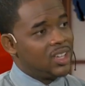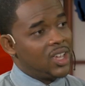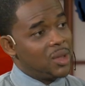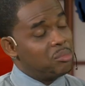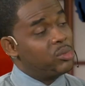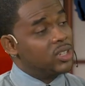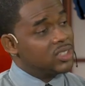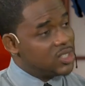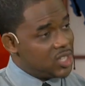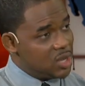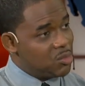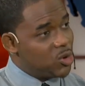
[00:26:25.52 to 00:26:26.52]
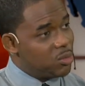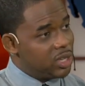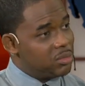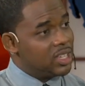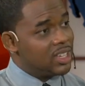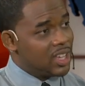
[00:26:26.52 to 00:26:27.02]
A placebo
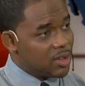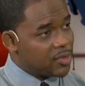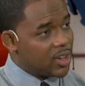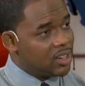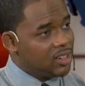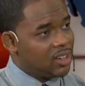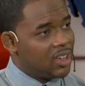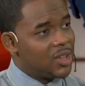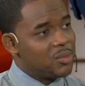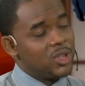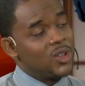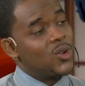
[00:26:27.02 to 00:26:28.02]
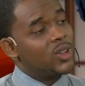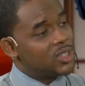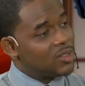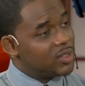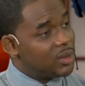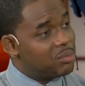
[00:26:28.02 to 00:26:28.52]
may be given, and because
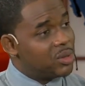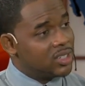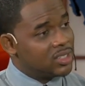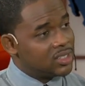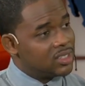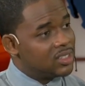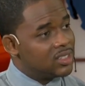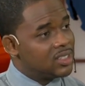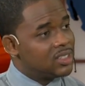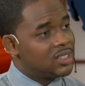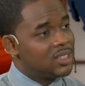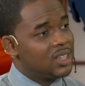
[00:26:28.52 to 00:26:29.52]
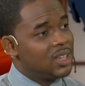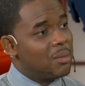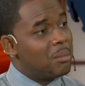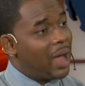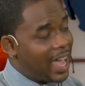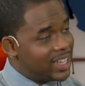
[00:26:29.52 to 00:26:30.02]
of the person's
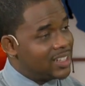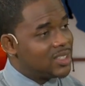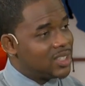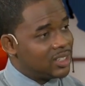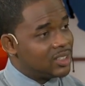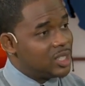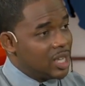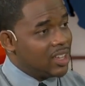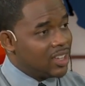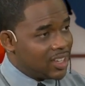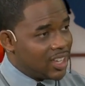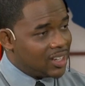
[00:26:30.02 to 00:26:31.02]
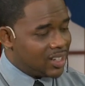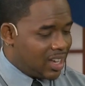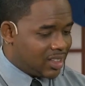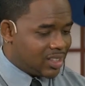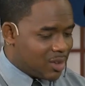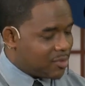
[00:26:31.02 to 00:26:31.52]
mindset thinking
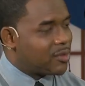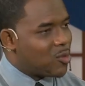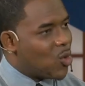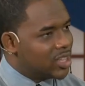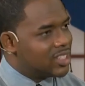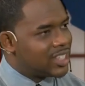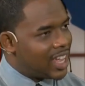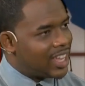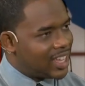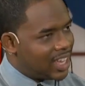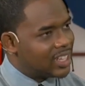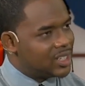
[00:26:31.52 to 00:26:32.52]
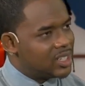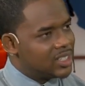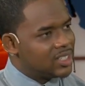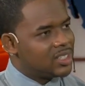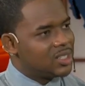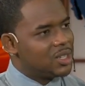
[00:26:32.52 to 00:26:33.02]
that if once I get
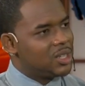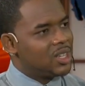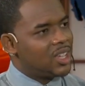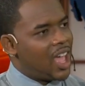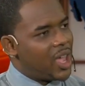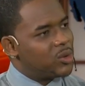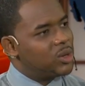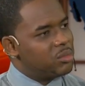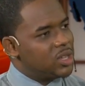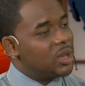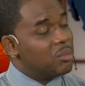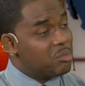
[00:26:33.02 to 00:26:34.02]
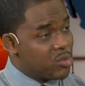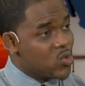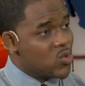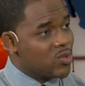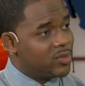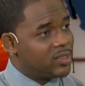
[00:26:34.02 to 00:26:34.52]
this, I will be
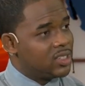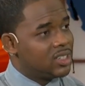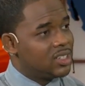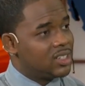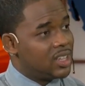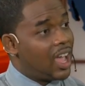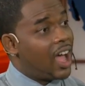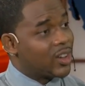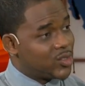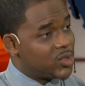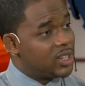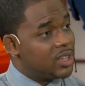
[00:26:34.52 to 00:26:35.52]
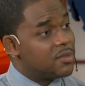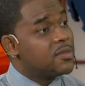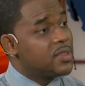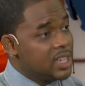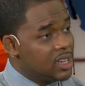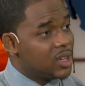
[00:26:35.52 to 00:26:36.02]
improved, they actually
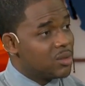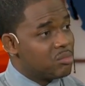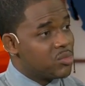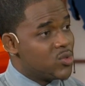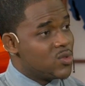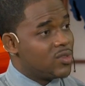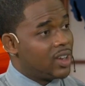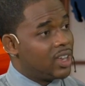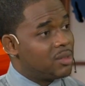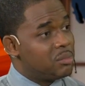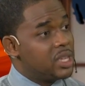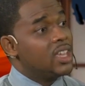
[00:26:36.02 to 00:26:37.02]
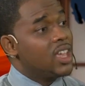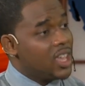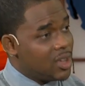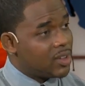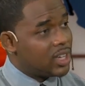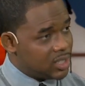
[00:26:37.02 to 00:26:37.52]
feel improved and
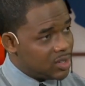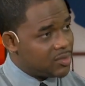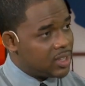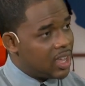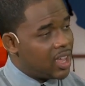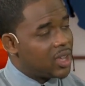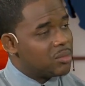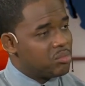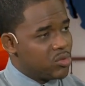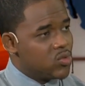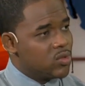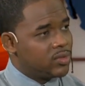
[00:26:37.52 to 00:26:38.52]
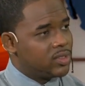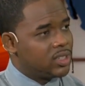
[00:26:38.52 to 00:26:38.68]
behave as if they are improved.